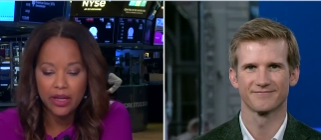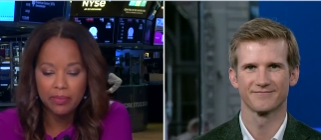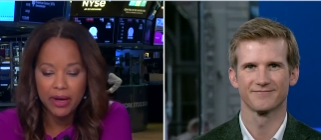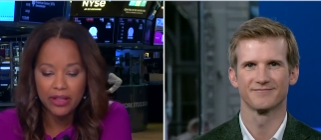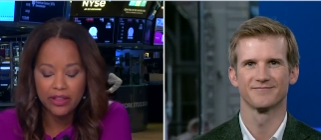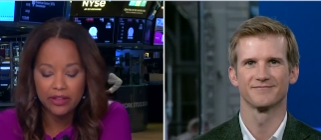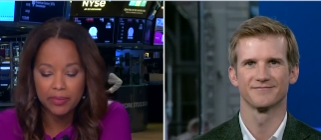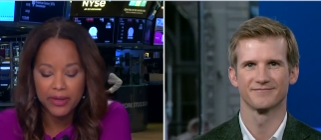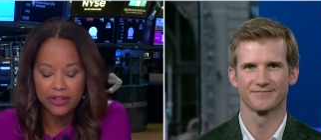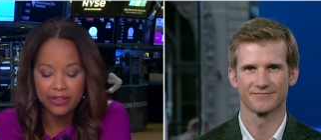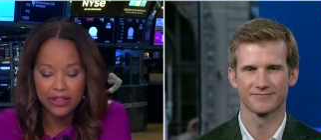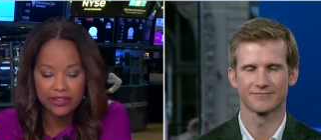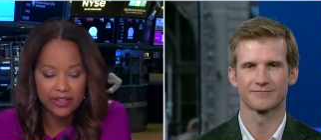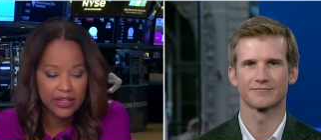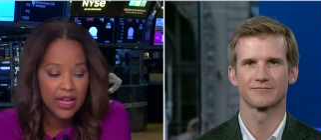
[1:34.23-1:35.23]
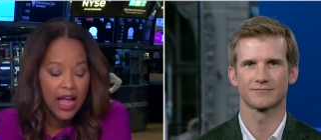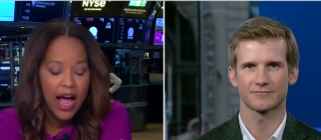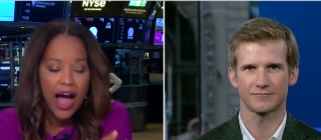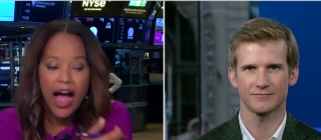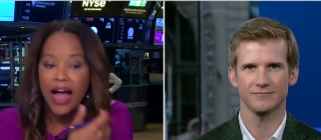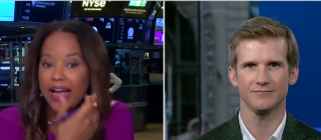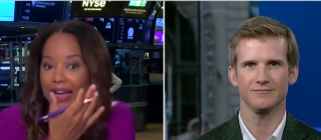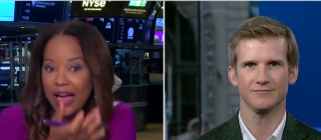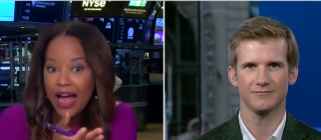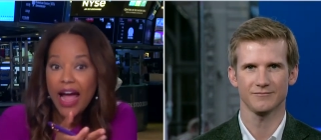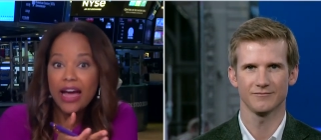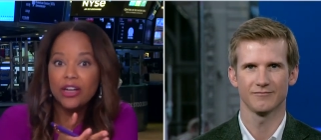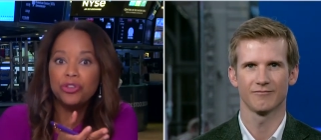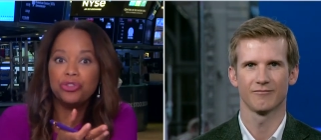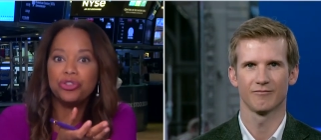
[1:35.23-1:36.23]
Speaker 1: think about this. Because listen, I
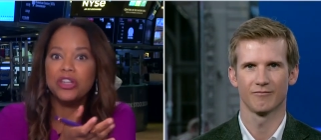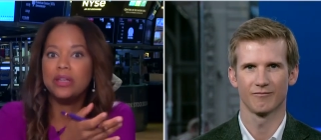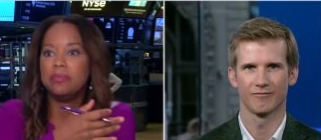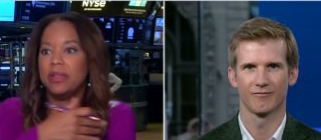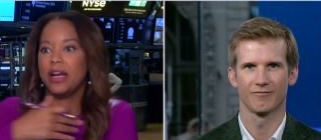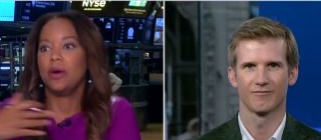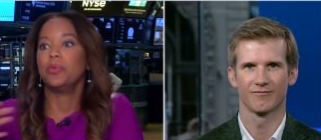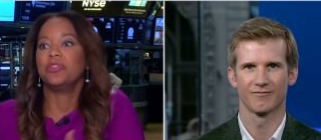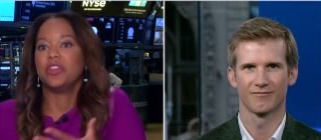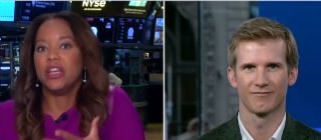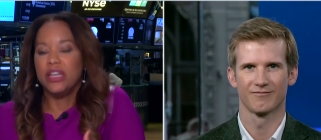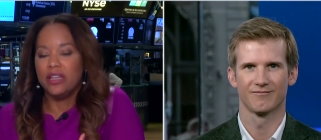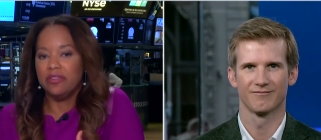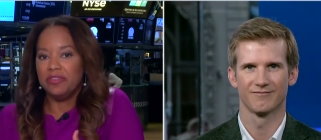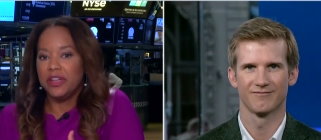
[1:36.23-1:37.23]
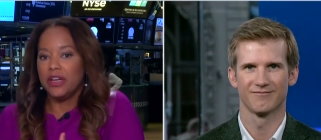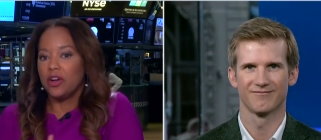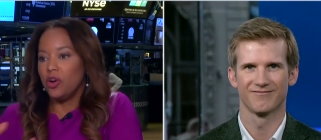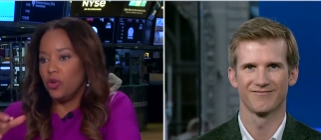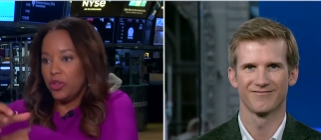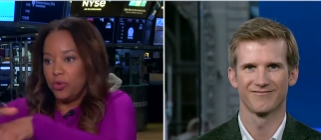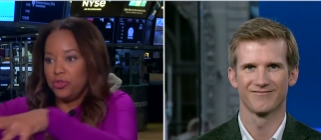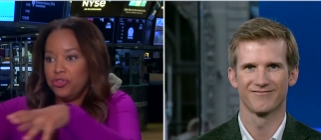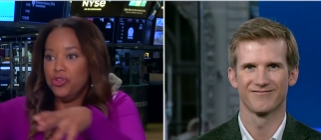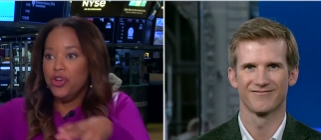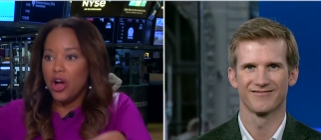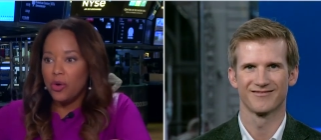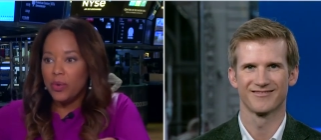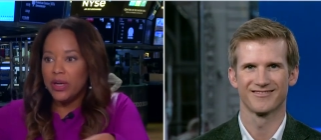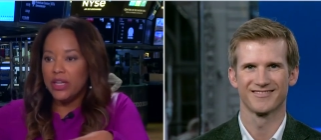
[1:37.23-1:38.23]
had a dream that I was in a vehicle, there was
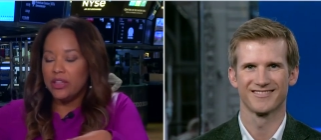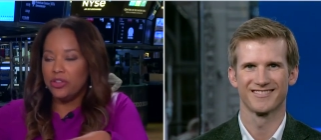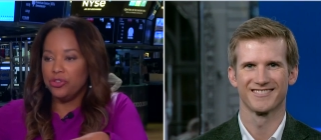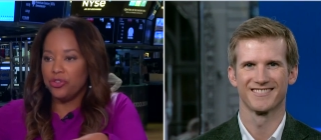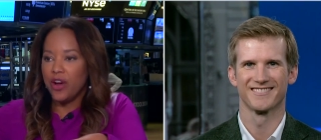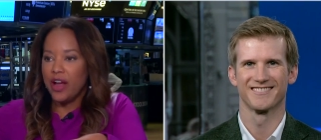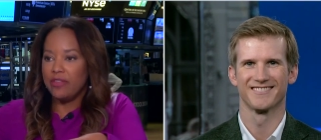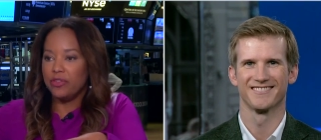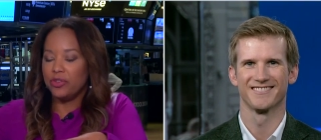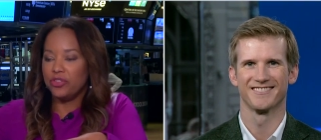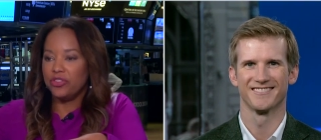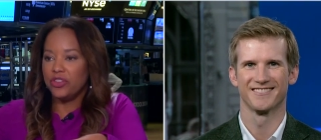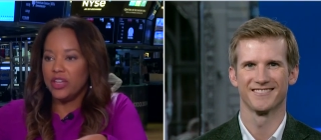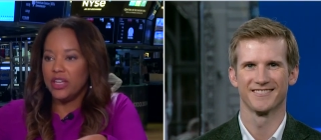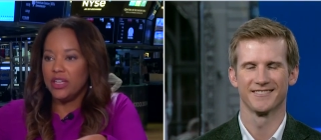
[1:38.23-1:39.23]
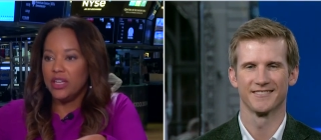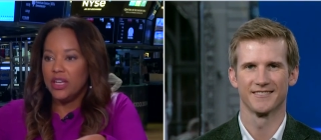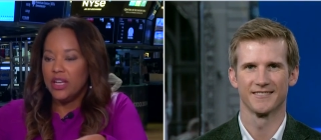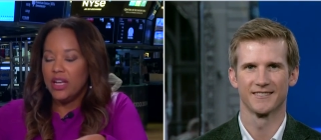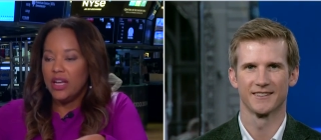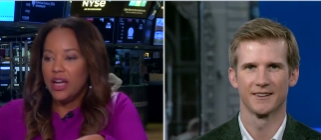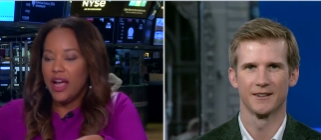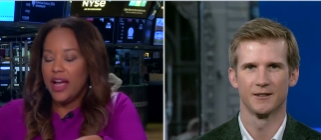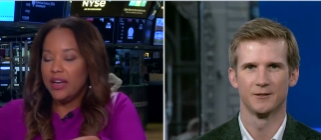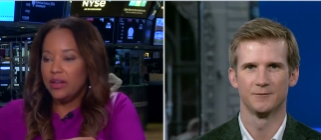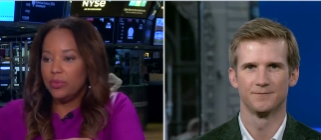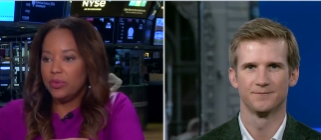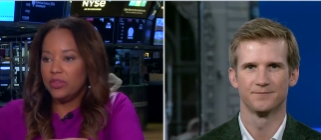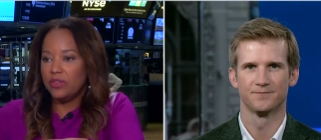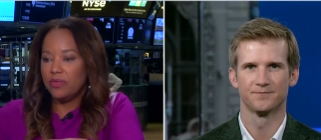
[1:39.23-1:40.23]
no one in the driver's seat,
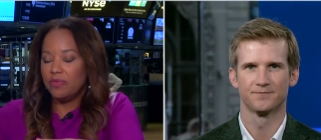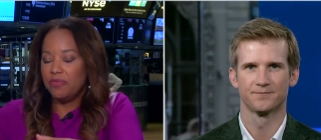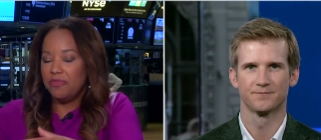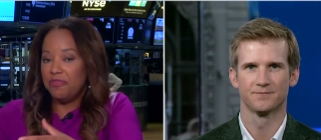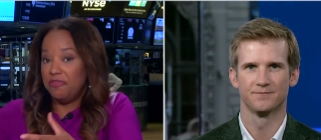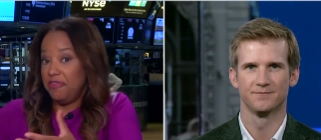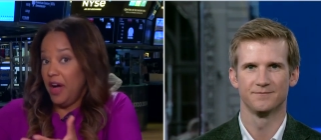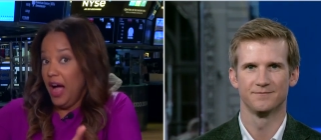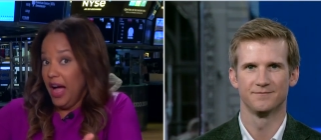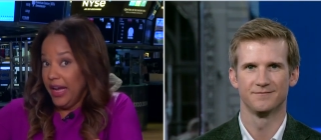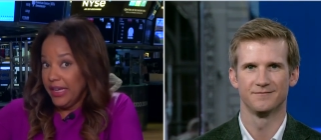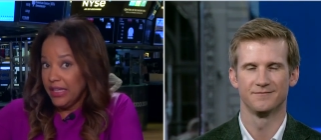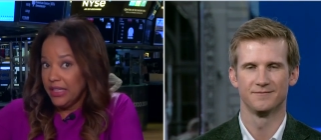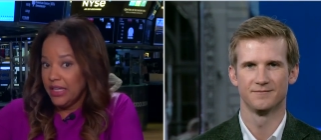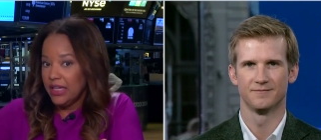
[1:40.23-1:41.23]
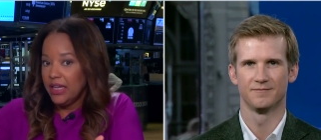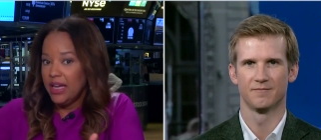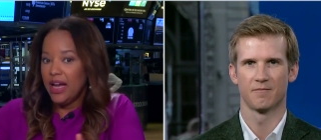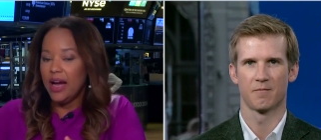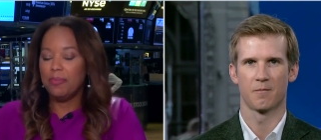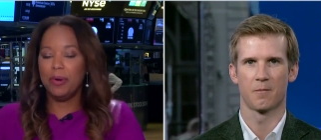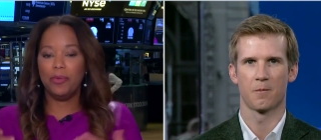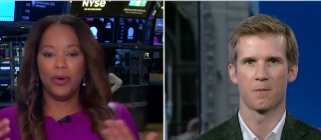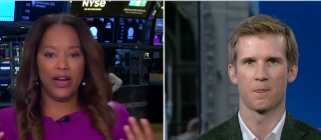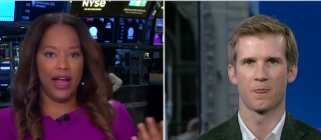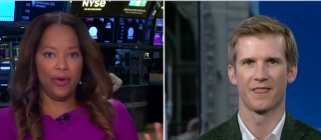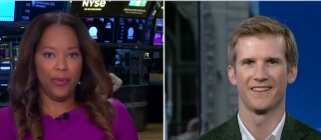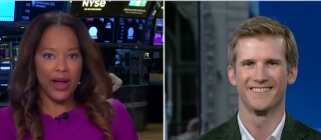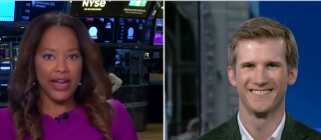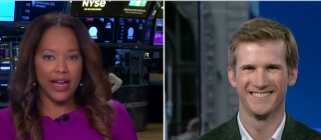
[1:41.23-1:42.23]
and it was fine. But
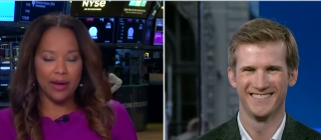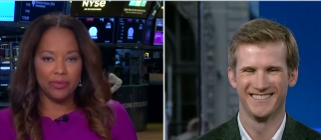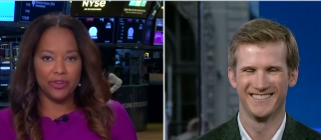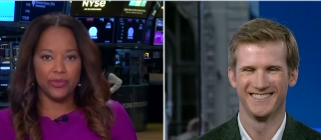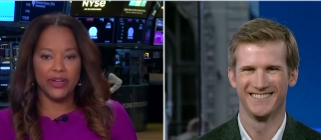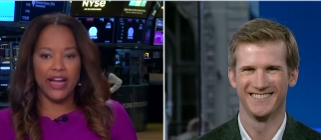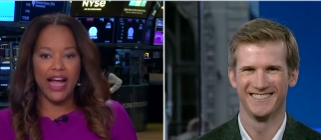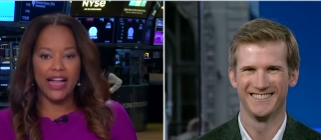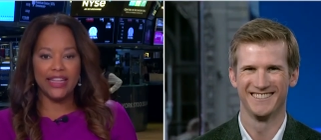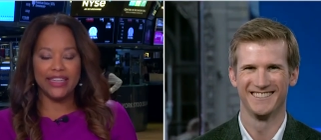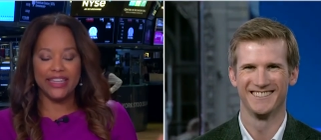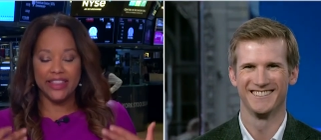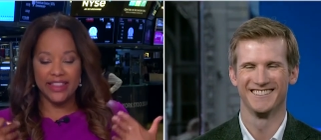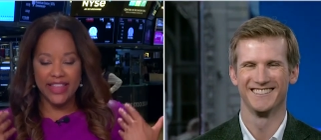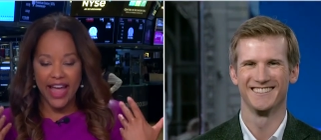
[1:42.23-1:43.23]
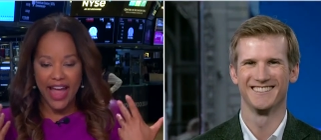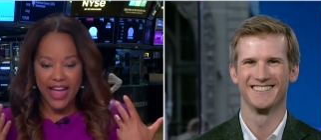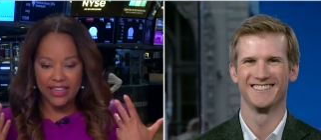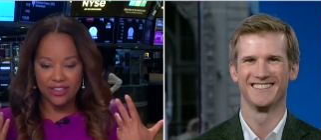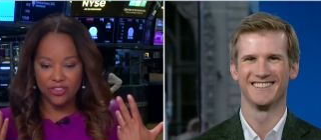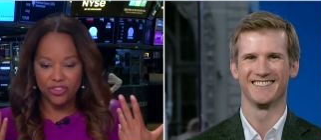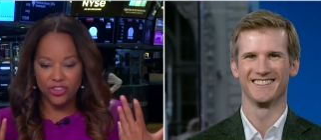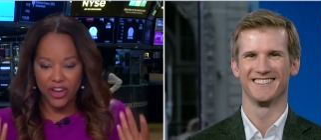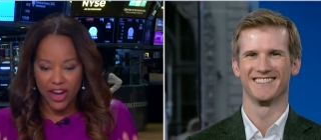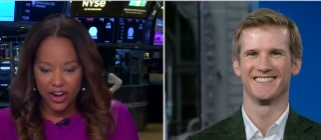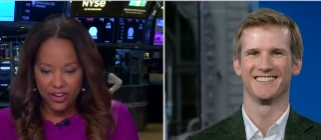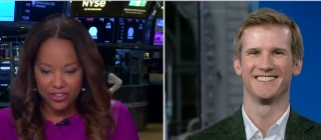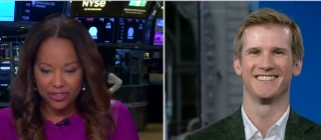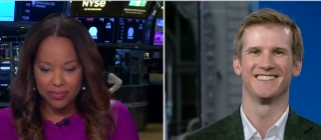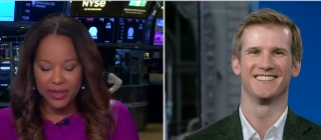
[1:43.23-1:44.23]
when I wake up to reality, that
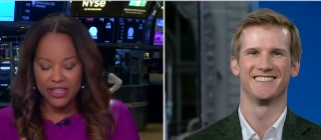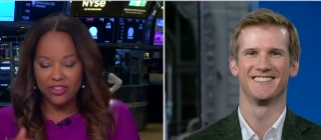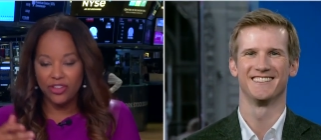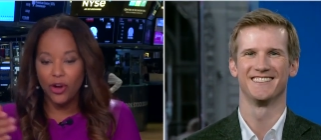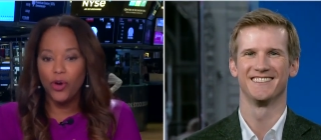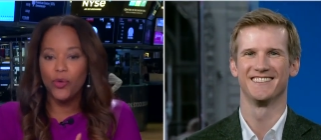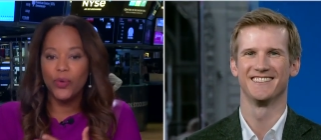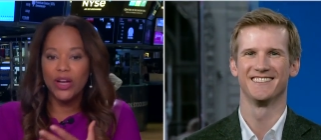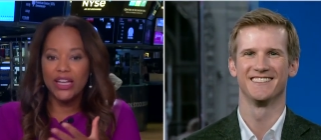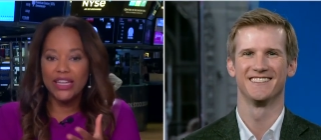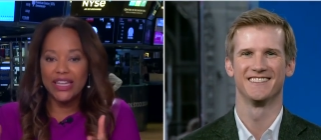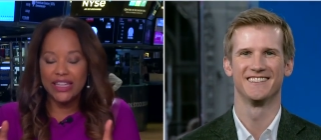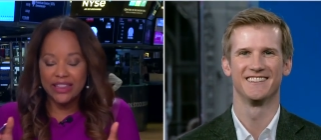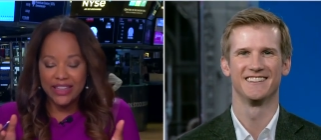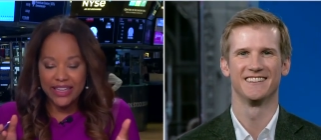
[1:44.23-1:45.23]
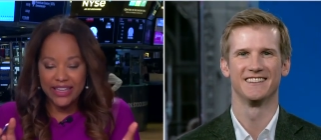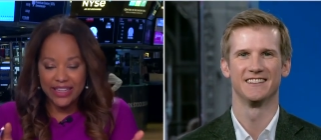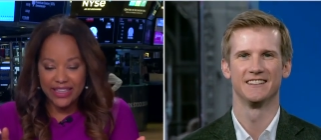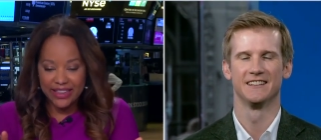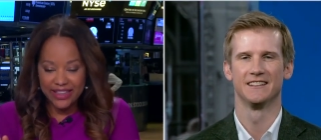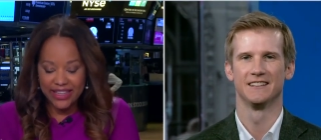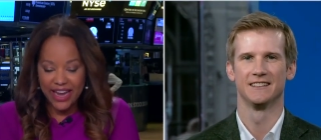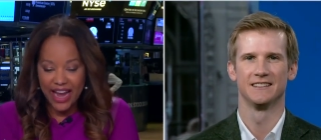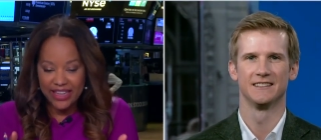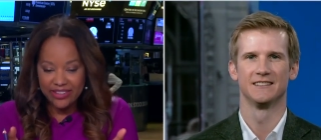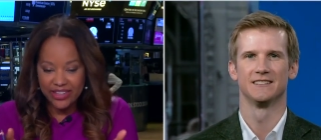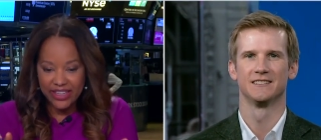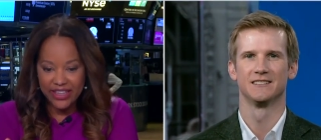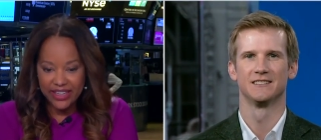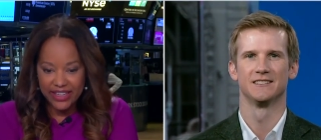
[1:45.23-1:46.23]
scares me. So it, it, the the
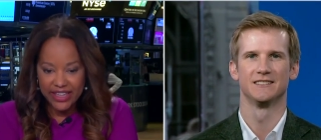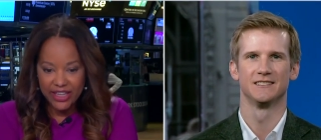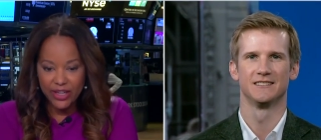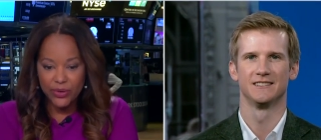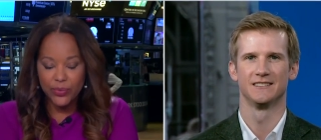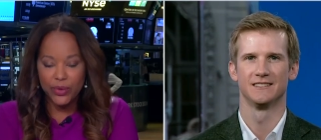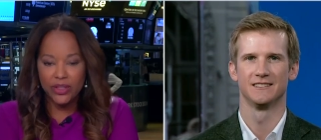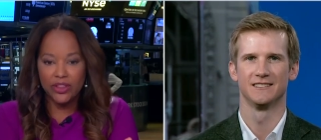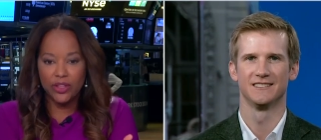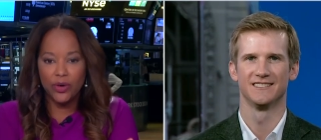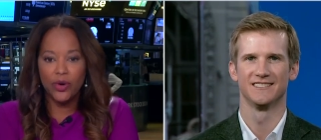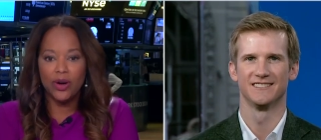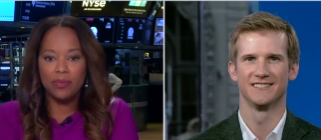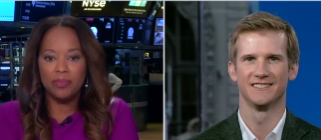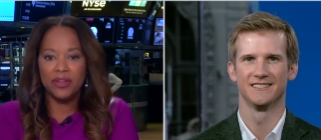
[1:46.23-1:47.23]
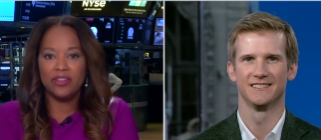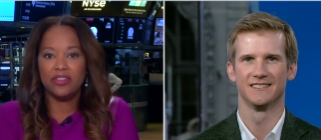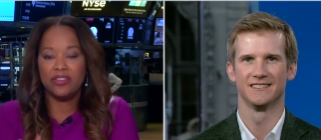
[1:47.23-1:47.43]
idea here with your